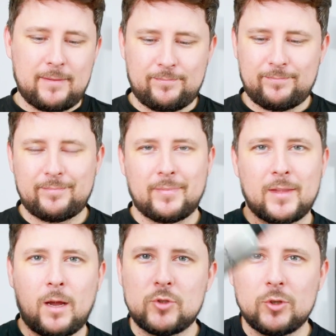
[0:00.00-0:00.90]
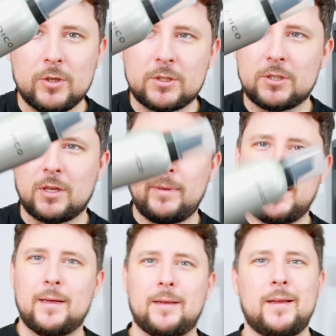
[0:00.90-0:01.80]
yeah, I'm sure it's just gonna
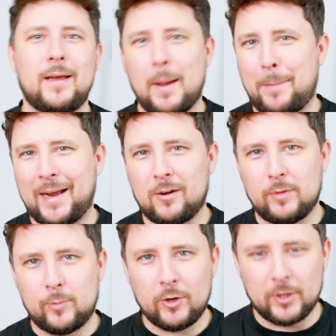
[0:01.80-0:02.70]
be a banger of a